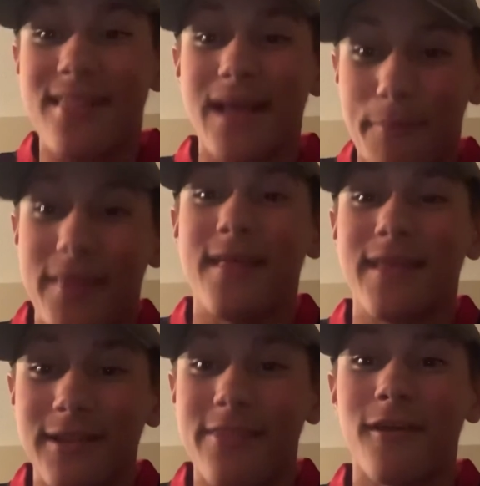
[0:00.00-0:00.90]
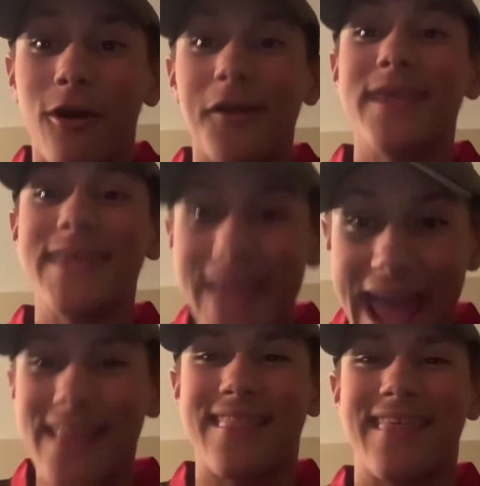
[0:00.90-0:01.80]
coming to kill us all
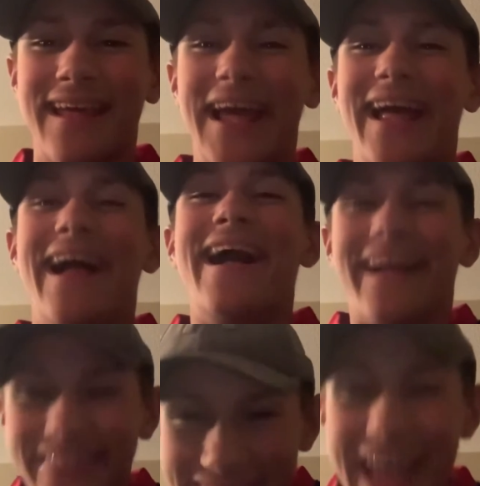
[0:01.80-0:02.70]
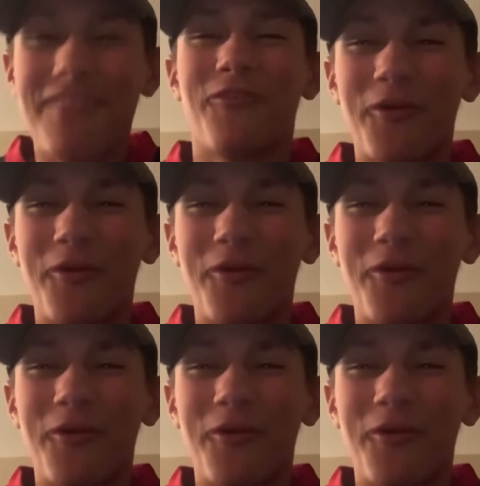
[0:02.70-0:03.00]
yet. Thanks for